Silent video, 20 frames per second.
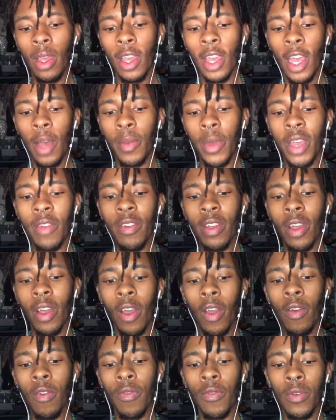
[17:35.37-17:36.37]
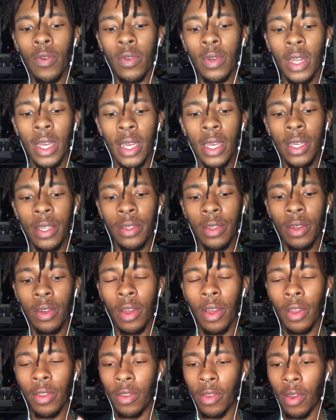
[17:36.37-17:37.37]
I'm hearing hopeful days are
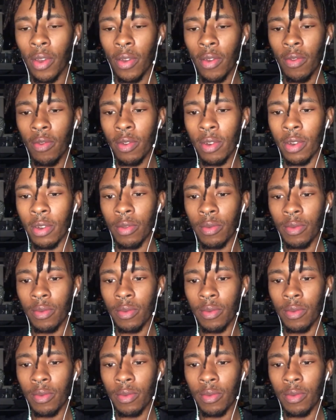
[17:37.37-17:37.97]
not over.